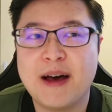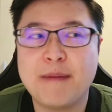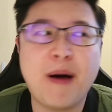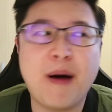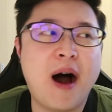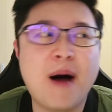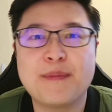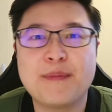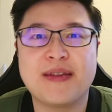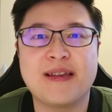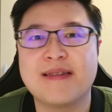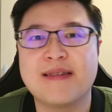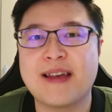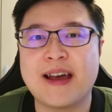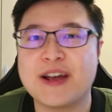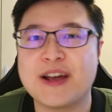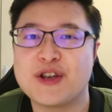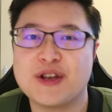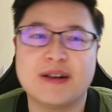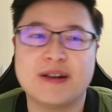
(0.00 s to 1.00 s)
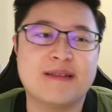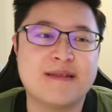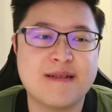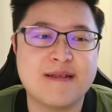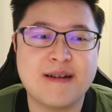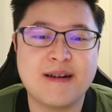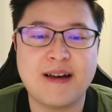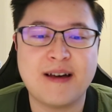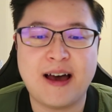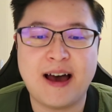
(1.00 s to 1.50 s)
pop
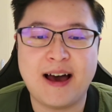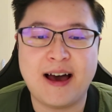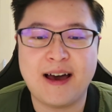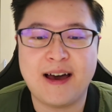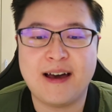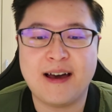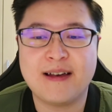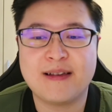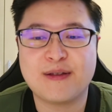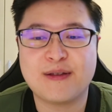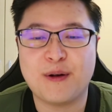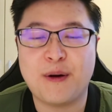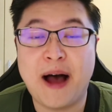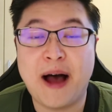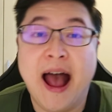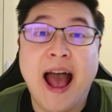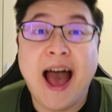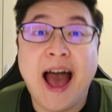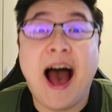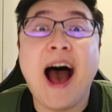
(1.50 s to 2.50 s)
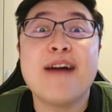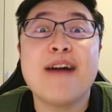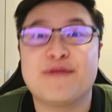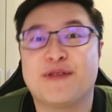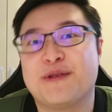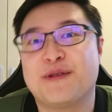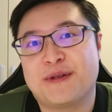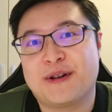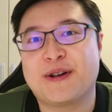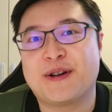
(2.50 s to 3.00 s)
sensation, so I have
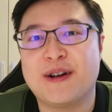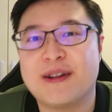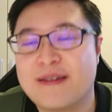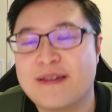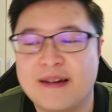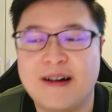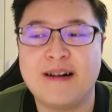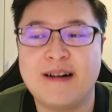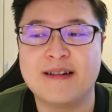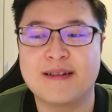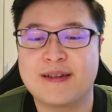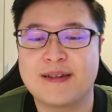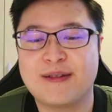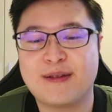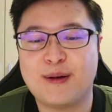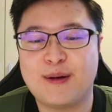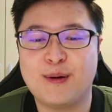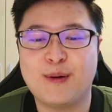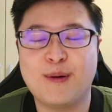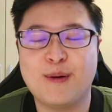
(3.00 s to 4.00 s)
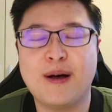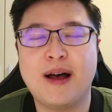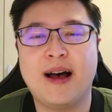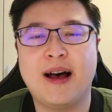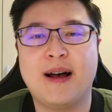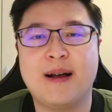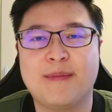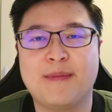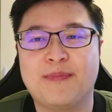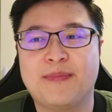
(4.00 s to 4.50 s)
to record songs. So
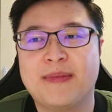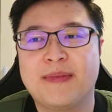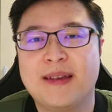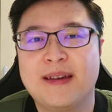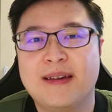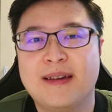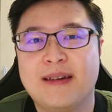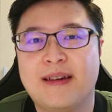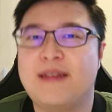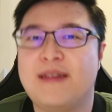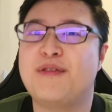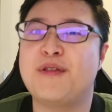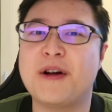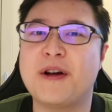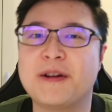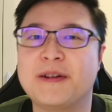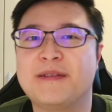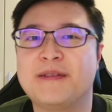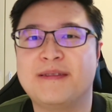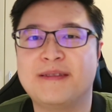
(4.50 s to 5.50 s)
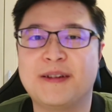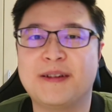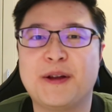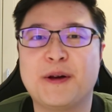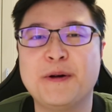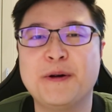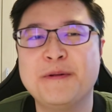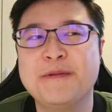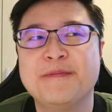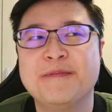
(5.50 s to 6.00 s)
I started, you
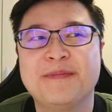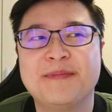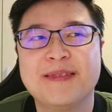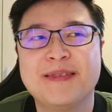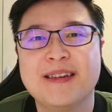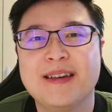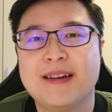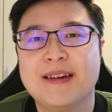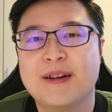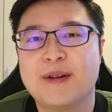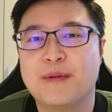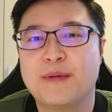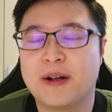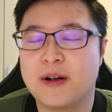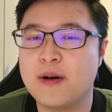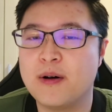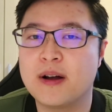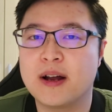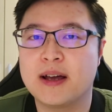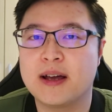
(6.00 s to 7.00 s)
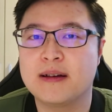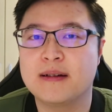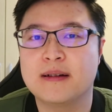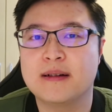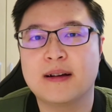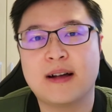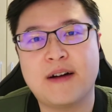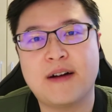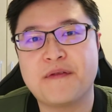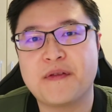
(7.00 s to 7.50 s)
know,
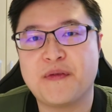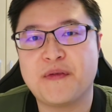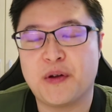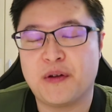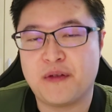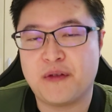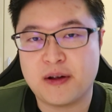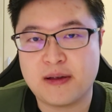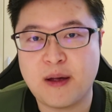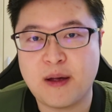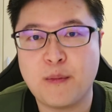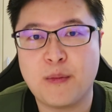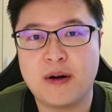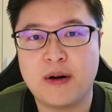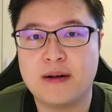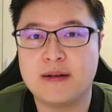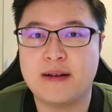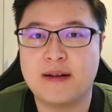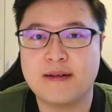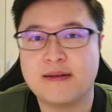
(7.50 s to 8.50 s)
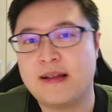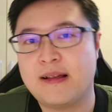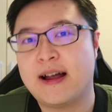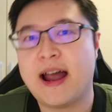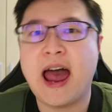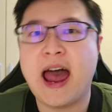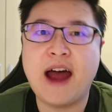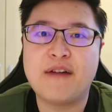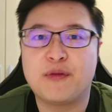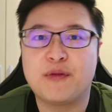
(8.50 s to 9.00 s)
recording cover for the first time where there's like
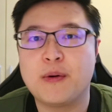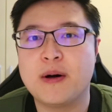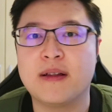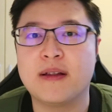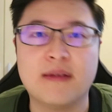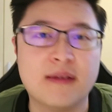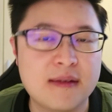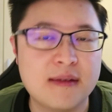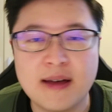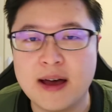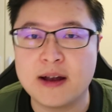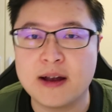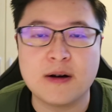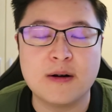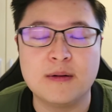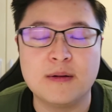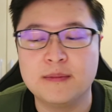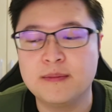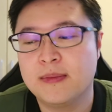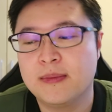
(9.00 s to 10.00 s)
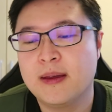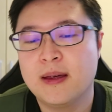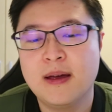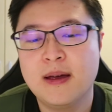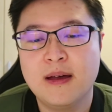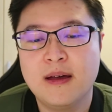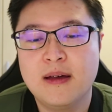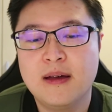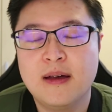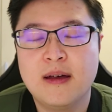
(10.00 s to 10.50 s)
everyone at home.
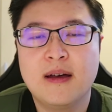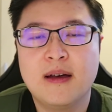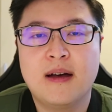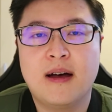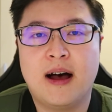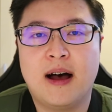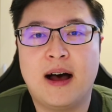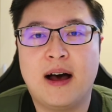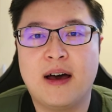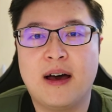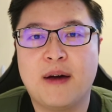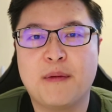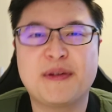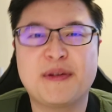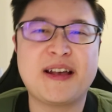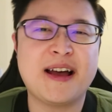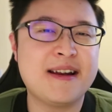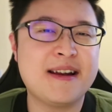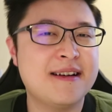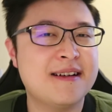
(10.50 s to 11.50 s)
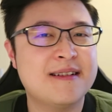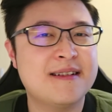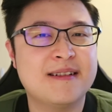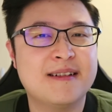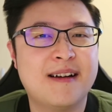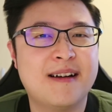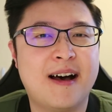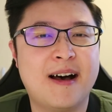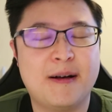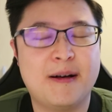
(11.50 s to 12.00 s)
It was kind of